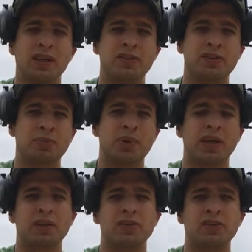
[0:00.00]
essentially
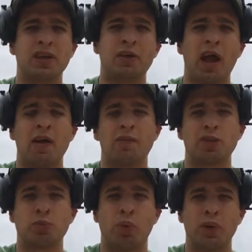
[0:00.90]
picking the center
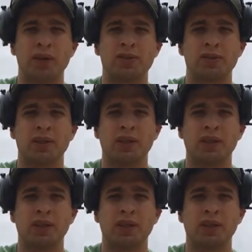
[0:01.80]
average point